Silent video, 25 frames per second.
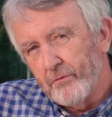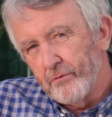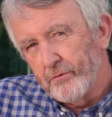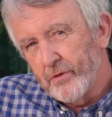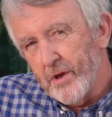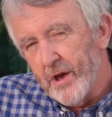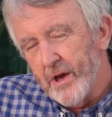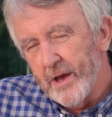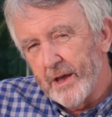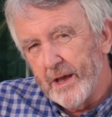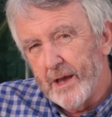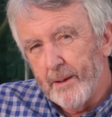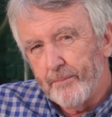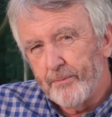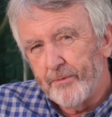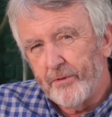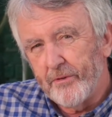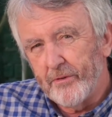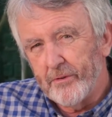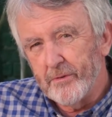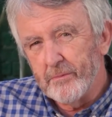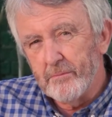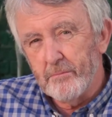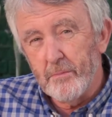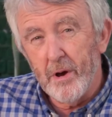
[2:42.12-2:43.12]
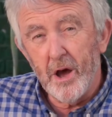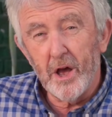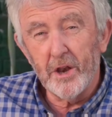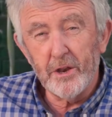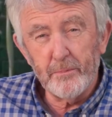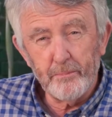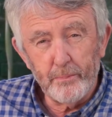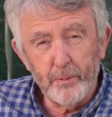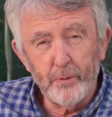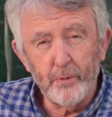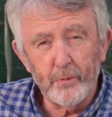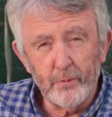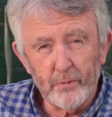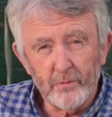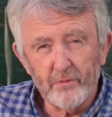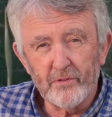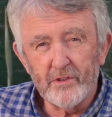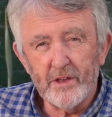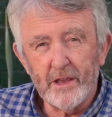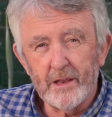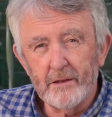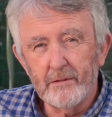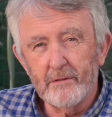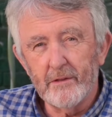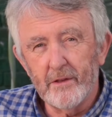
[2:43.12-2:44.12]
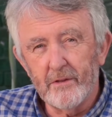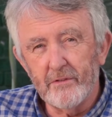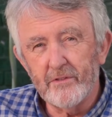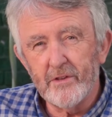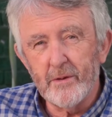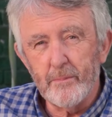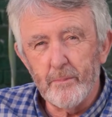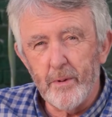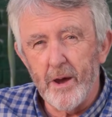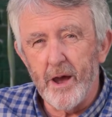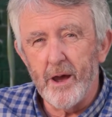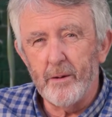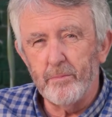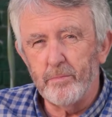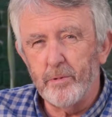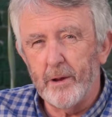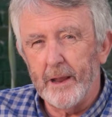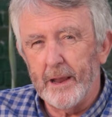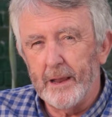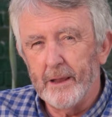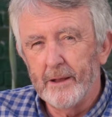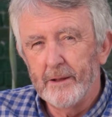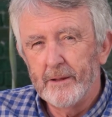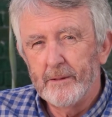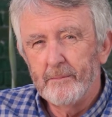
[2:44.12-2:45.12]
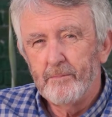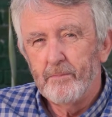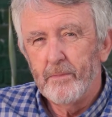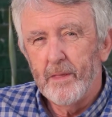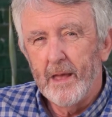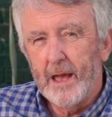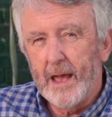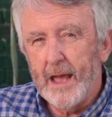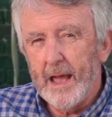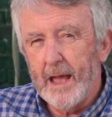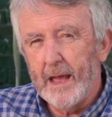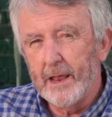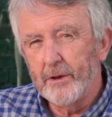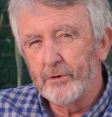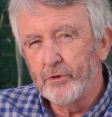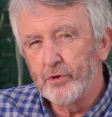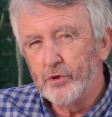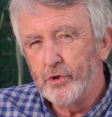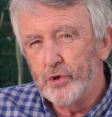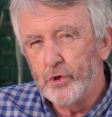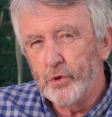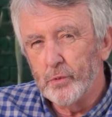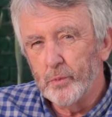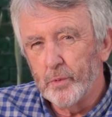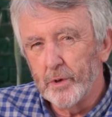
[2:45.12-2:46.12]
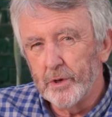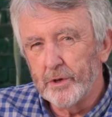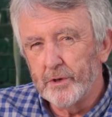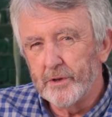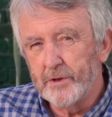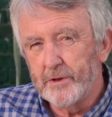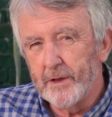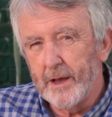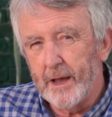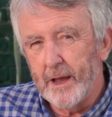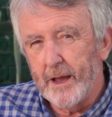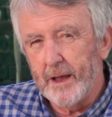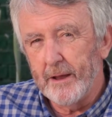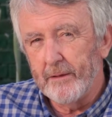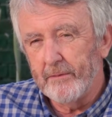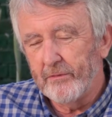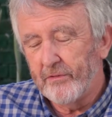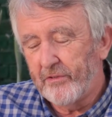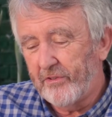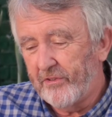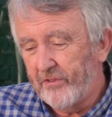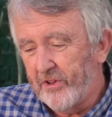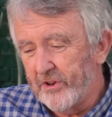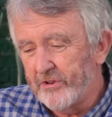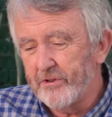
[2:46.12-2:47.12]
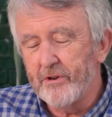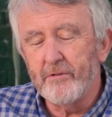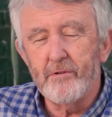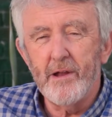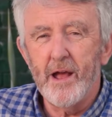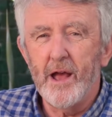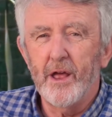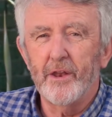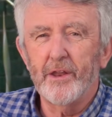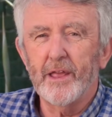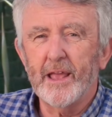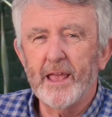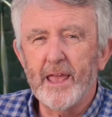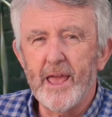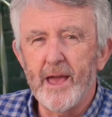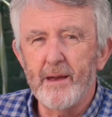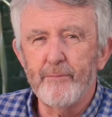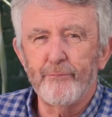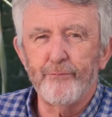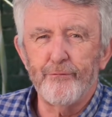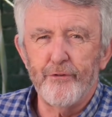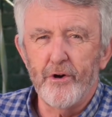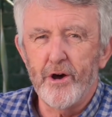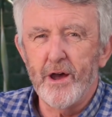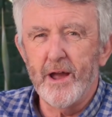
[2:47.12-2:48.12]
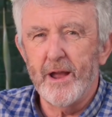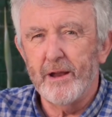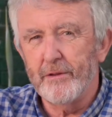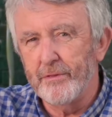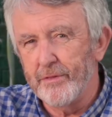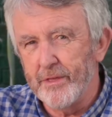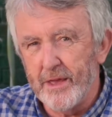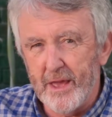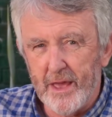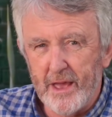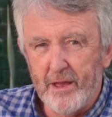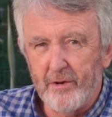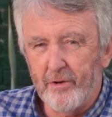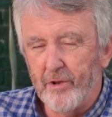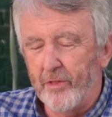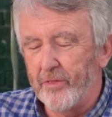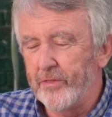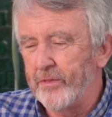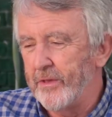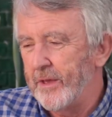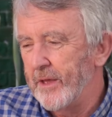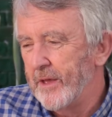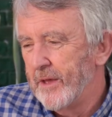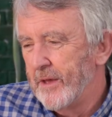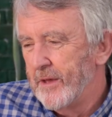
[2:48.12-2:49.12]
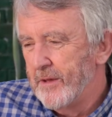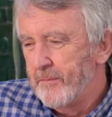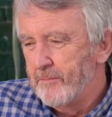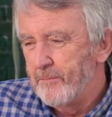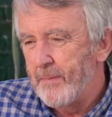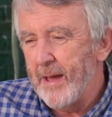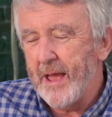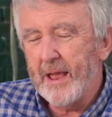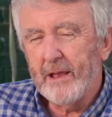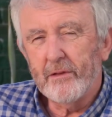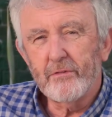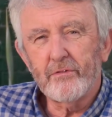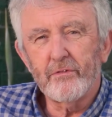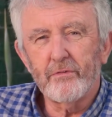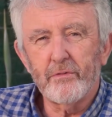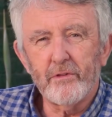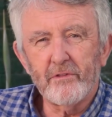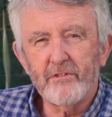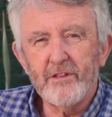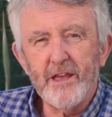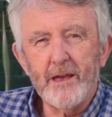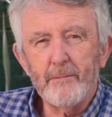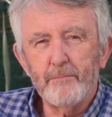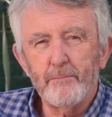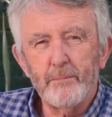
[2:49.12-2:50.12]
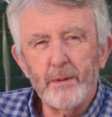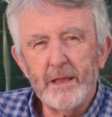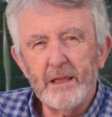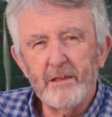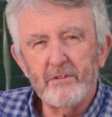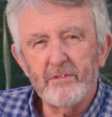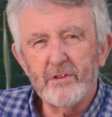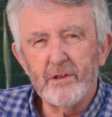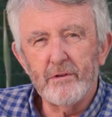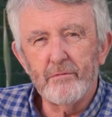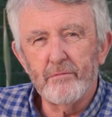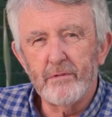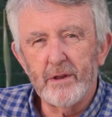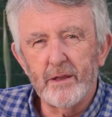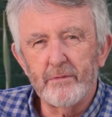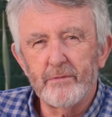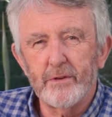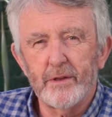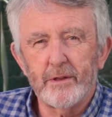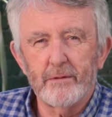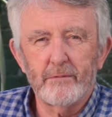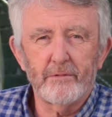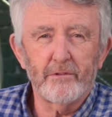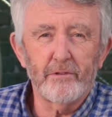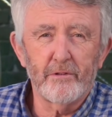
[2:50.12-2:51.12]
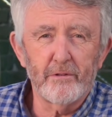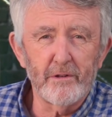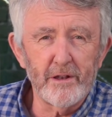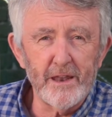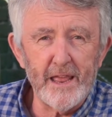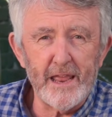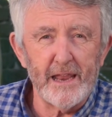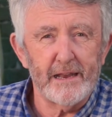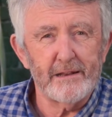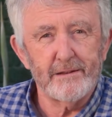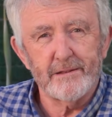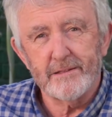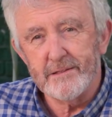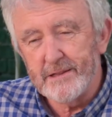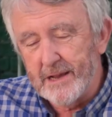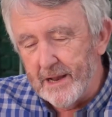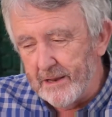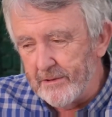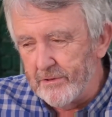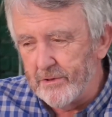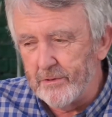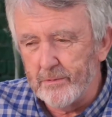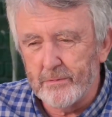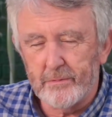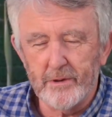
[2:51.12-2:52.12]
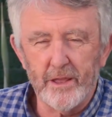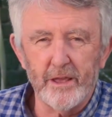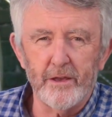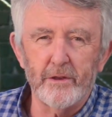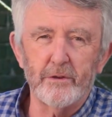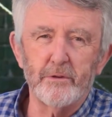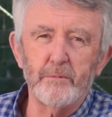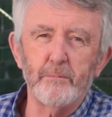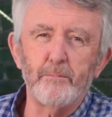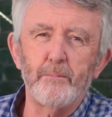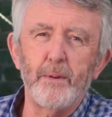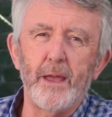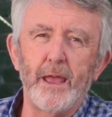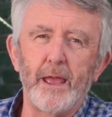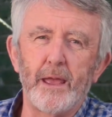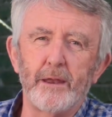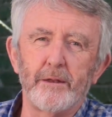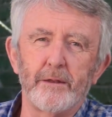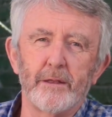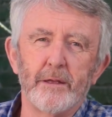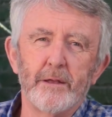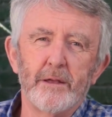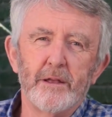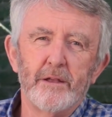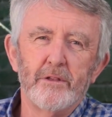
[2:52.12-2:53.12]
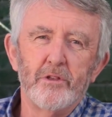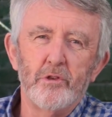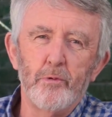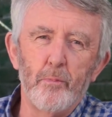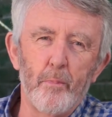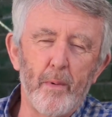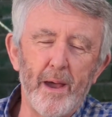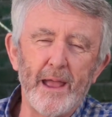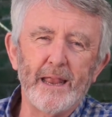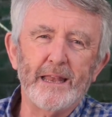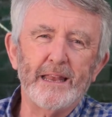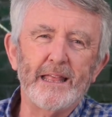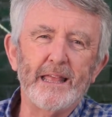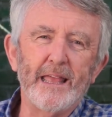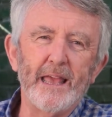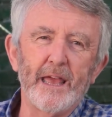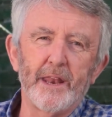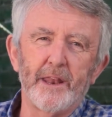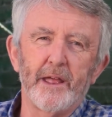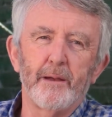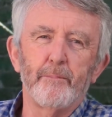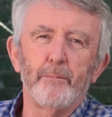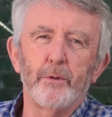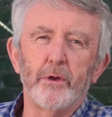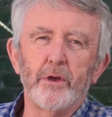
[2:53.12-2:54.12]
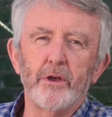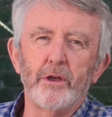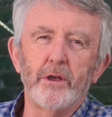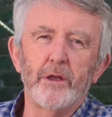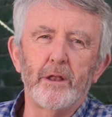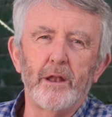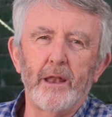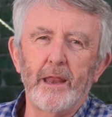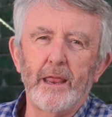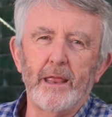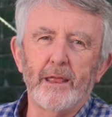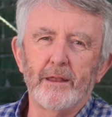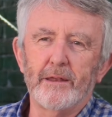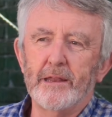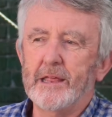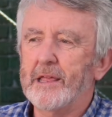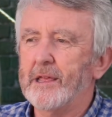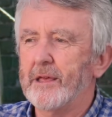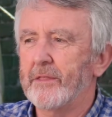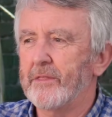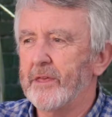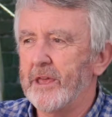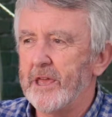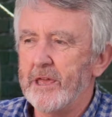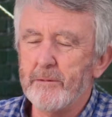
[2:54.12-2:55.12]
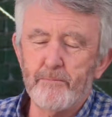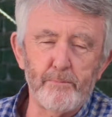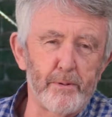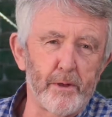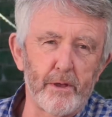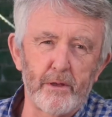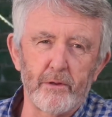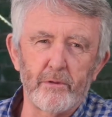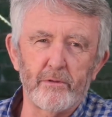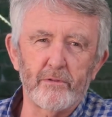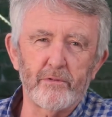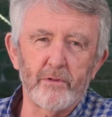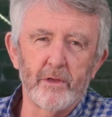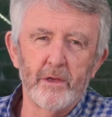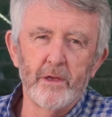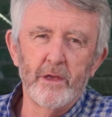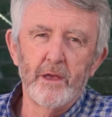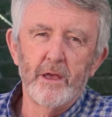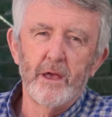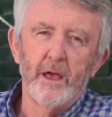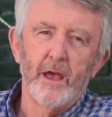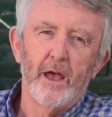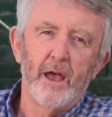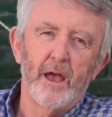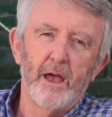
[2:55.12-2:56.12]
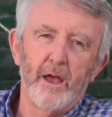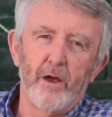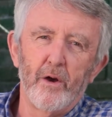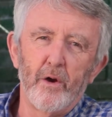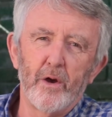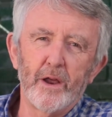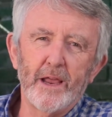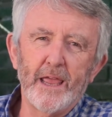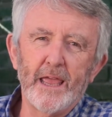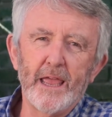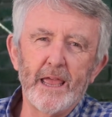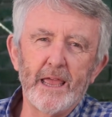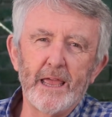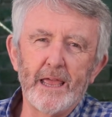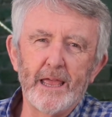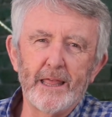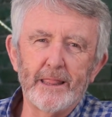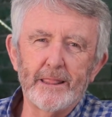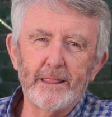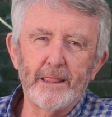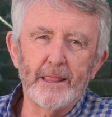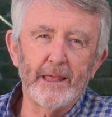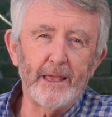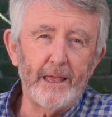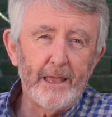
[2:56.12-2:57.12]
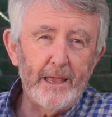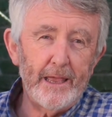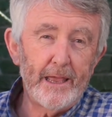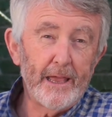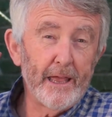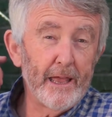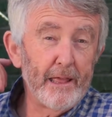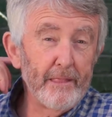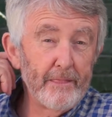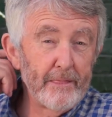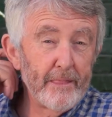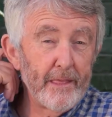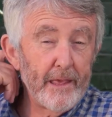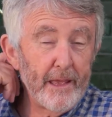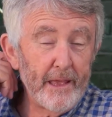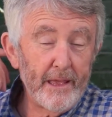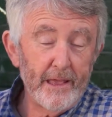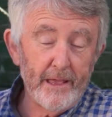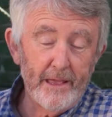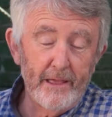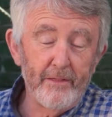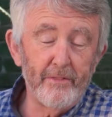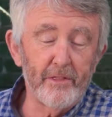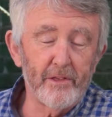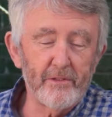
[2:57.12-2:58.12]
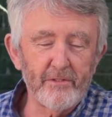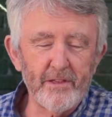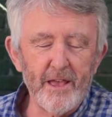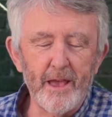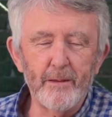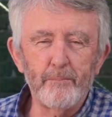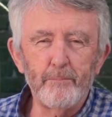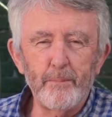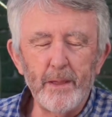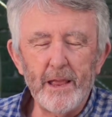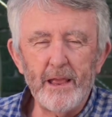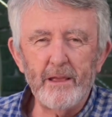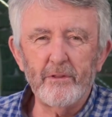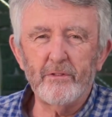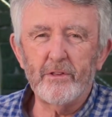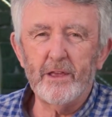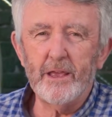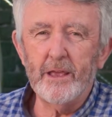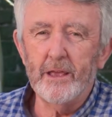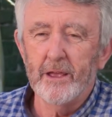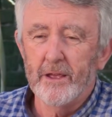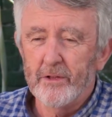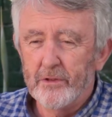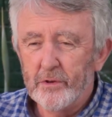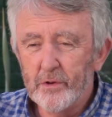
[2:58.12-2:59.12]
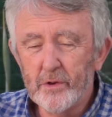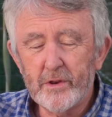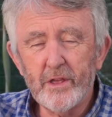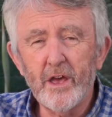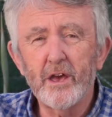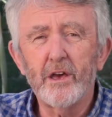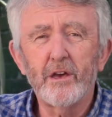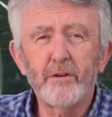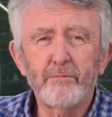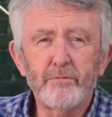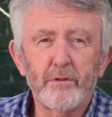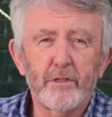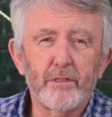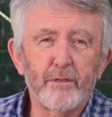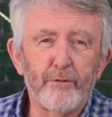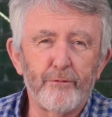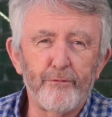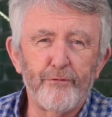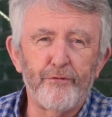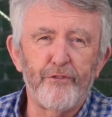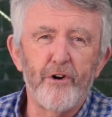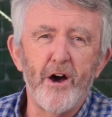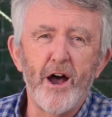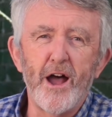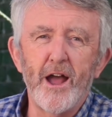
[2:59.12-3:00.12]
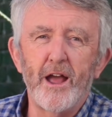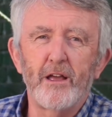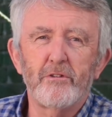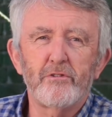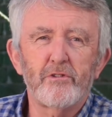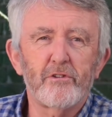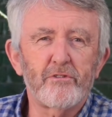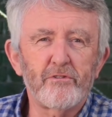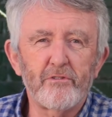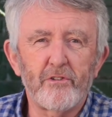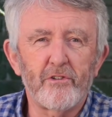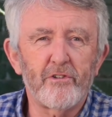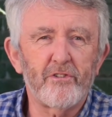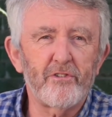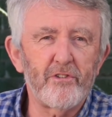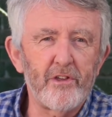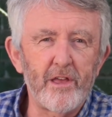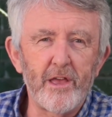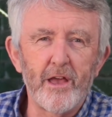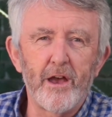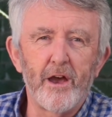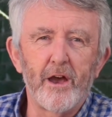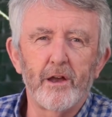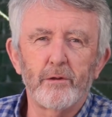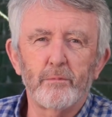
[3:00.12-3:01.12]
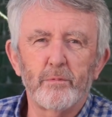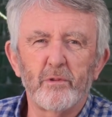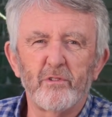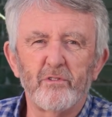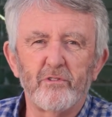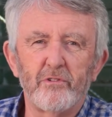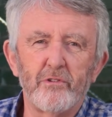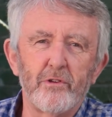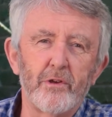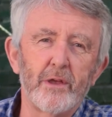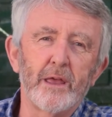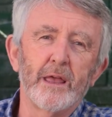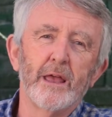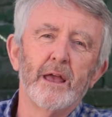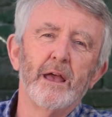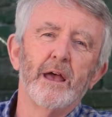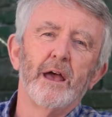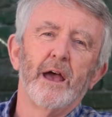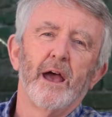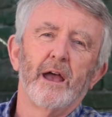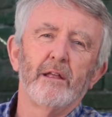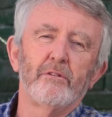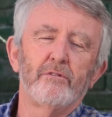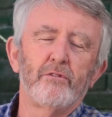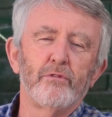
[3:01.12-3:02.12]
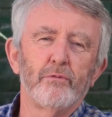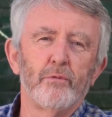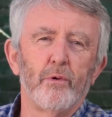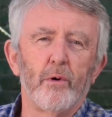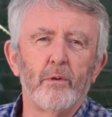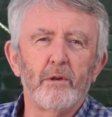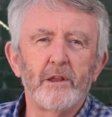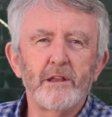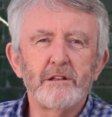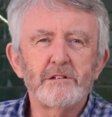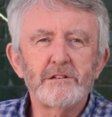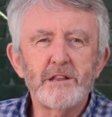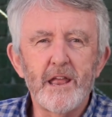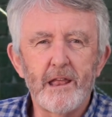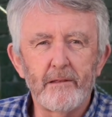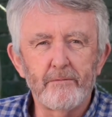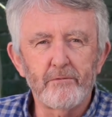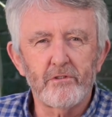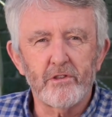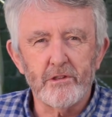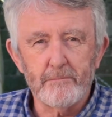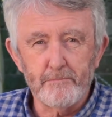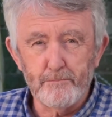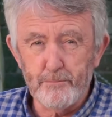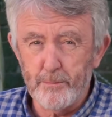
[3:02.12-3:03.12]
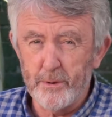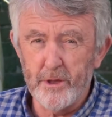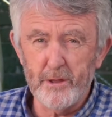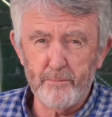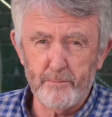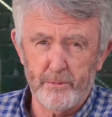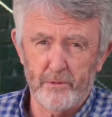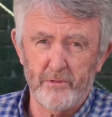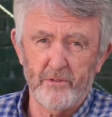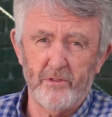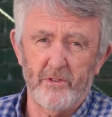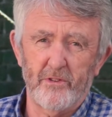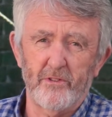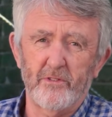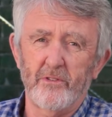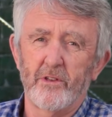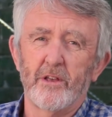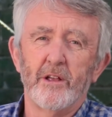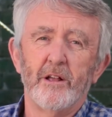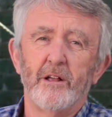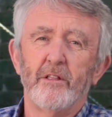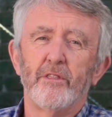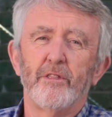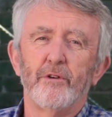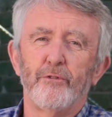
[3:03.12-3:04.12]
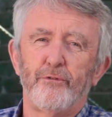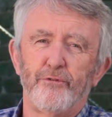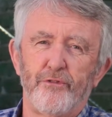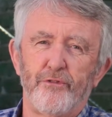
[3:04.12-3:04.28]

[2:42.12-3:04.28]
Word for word: going up to Mana Pools in Zimbabwe. And you would uh, sit around a campfire there on the banks of the Zambezi River until late, and then you'd go to bed. You might get up early and hear the hippos uh, honking in the, in, the, in the Zambezi. You go over to the fire just to see how it was doing. And to all intents and purposes, the